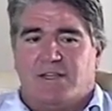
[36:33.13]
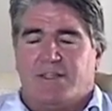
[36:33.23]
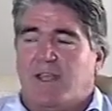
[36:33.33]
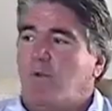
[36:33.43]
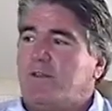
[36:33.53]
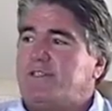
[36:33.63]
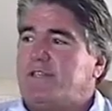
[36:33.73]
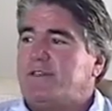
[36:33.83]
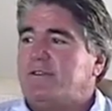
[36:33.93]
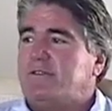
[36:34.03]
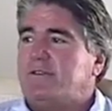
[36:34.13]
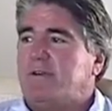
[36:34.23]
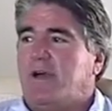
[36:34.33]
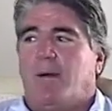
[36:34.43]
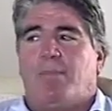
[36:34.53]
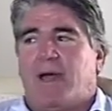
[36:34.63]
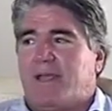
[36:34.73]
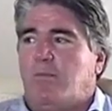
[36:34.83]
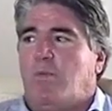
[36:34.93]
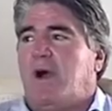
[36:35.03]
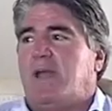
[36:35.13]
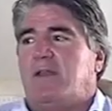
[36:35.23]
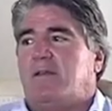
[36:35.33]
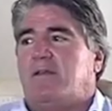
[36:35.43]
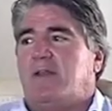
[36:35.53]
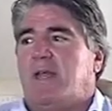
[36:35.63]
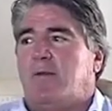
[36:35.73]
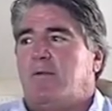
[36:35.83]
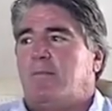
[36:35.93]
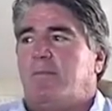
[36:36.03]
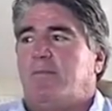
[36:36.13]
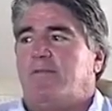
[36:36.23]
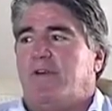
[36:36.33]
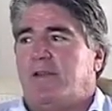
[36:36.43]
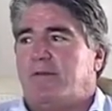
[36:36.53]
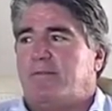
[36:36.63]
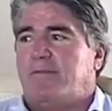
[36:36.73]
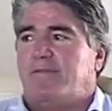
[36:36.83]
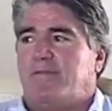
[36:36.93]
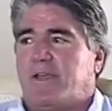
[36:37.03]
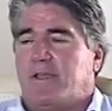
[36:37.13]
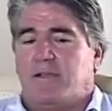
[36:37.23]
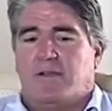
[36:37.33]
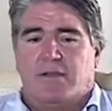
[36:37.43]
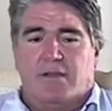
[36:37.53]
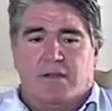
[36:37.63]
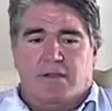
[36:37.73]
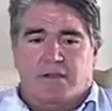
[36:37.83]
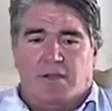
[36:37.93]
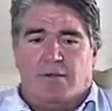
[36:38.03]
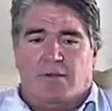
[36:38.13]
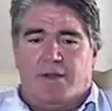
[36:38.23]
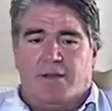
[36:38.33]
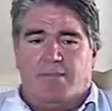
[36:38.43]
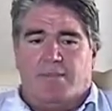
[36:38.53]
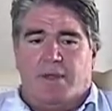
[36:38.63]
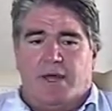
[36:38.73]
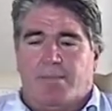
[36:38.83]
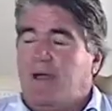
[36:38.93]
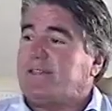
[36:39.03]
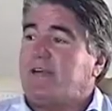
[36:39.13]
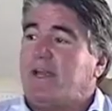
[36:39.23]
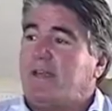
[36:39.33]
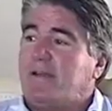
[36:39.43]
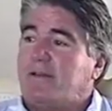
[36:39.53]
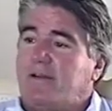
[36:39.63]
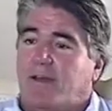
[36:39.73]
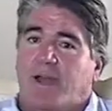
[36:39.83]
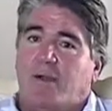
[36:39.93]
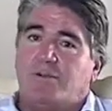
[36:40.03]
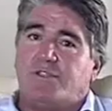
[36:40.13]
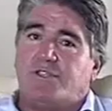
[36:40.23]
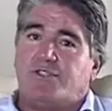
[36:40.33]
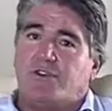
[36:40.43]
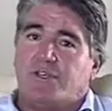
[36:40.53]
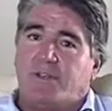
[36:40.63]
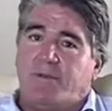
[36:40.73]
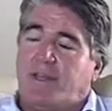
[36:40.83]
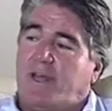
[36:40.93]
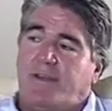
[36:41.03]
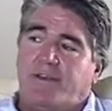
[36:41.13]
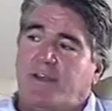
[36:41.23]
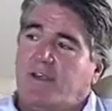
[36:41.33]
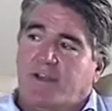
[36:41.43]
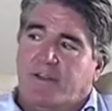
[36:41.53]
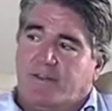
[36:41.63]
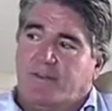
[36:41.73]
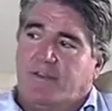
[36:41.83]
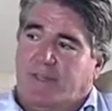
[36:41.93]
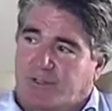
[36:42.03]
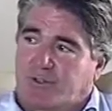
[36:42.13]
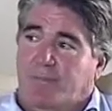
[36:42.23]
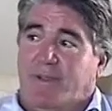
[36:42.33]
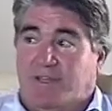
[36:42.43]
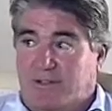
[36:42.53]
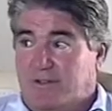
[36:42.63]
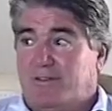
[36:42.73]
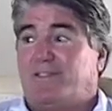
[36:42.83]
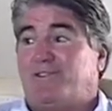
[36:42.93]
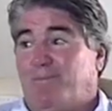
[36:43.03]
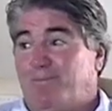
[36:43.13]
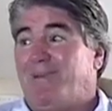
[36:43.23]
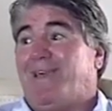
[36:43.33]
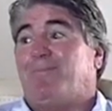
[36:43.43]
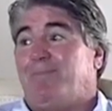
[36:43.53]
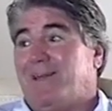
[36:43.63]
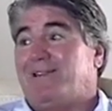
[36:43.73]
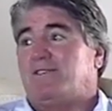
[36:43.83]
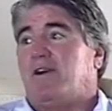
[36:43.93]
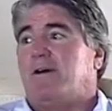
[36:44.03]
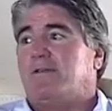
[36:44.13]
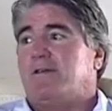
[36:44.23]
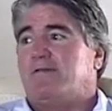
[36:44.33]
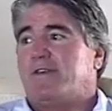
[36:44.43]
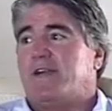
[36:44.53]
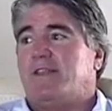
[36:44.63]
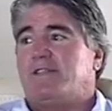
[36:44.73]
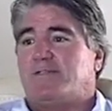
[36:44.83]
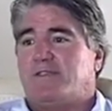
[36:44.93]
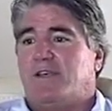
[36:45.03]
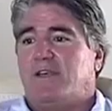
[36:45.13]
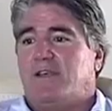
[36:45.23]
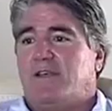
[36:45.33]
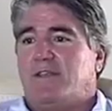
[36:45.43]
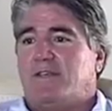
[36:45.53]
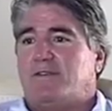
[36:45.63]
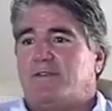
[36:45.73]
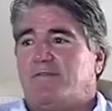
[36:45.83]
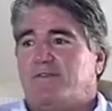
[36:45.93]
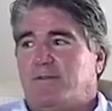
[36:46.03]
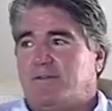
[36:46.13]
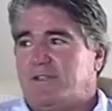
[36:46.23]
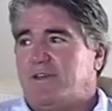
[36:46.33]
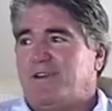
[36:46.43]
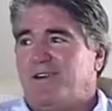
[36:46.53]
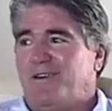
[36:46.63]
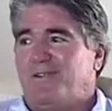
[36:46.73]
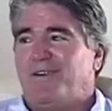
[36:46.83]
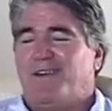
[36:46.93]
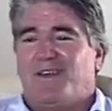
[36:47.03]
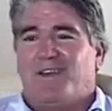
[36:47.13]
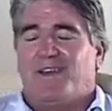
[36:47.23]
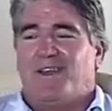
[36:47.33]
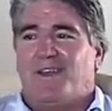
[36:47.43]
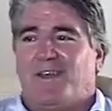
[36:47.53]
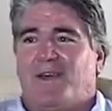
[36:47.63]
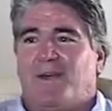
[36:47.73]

they wanted a black and white hero and villain thing, and they wanted a black tiger, and I was the choice. I mean, this was a big this is a big shot. Don't forget, this was a future, you know, and